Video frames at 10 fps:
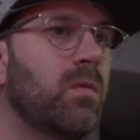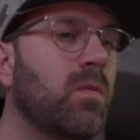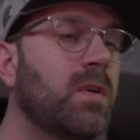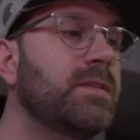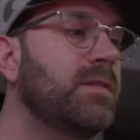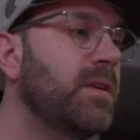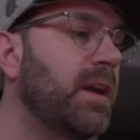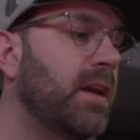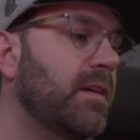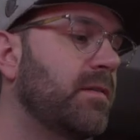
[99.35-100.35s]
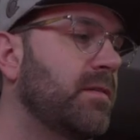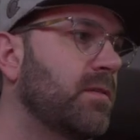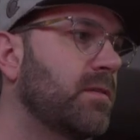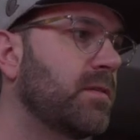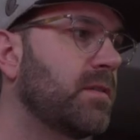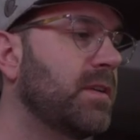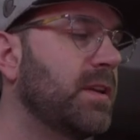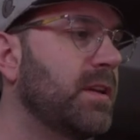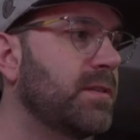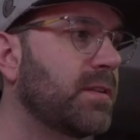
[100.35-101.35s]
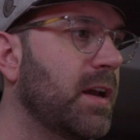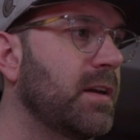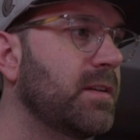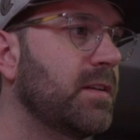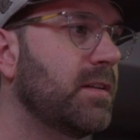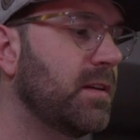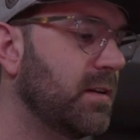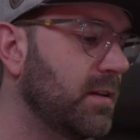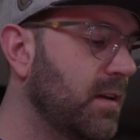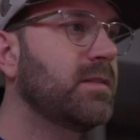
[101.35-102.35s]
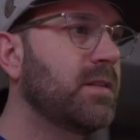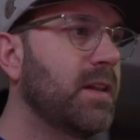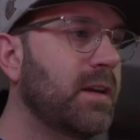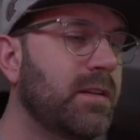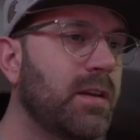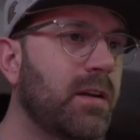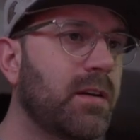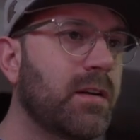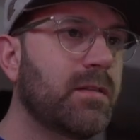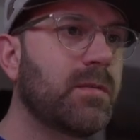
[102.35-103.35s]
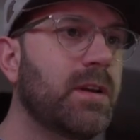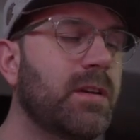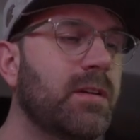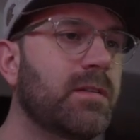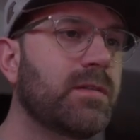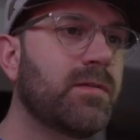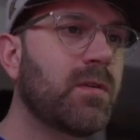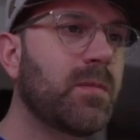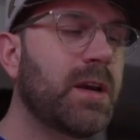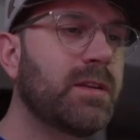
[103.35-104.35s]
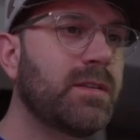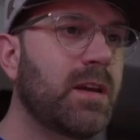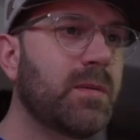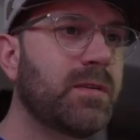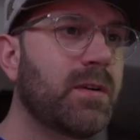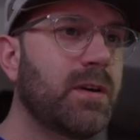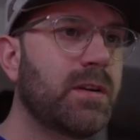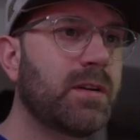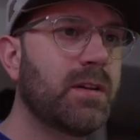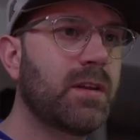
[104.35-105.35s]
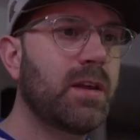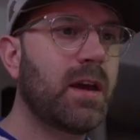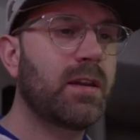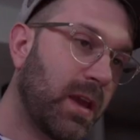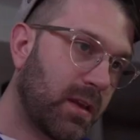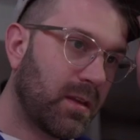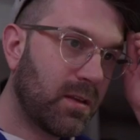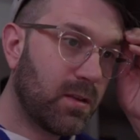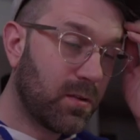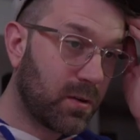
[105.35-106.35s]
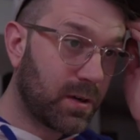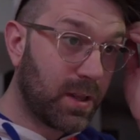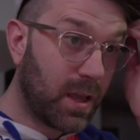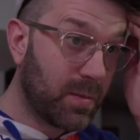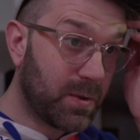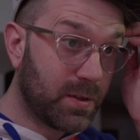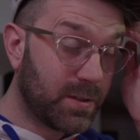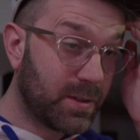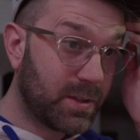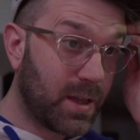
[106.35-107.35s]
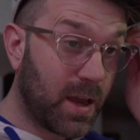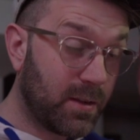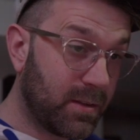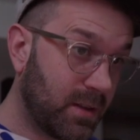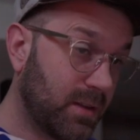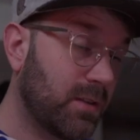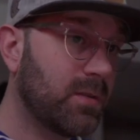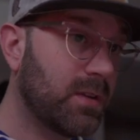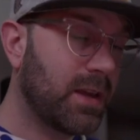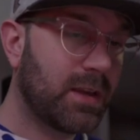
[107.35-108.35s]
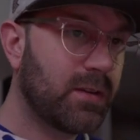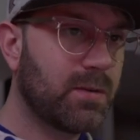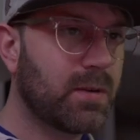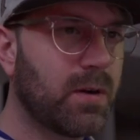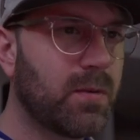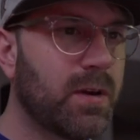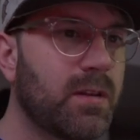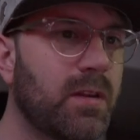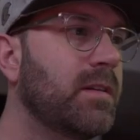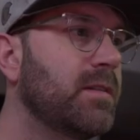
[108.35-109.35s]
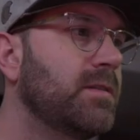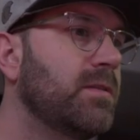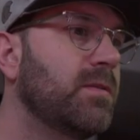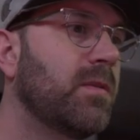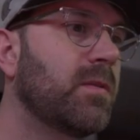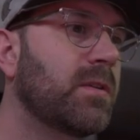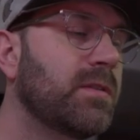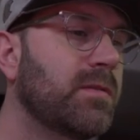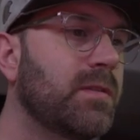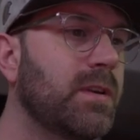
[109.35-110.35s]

Once you have your initial content in, select the area. Right here is Format as Table. Go ahead and click that. Pick your table style that you would like to go with. Let's do orange for